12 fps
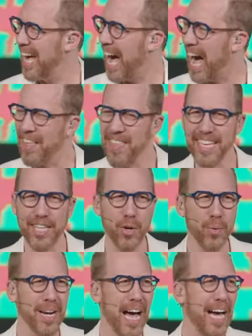I think
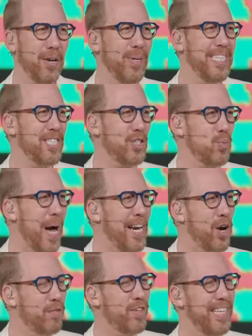you and I, we sweat
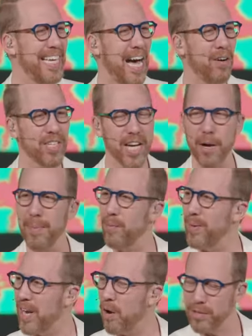over the outcome and
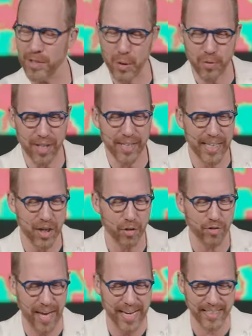we don't do the little
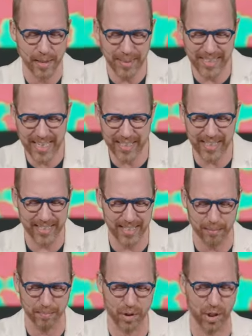things. Let me tell you
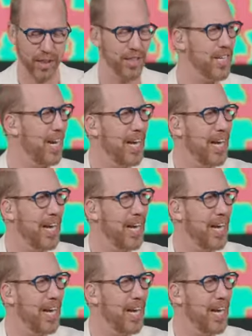something, church.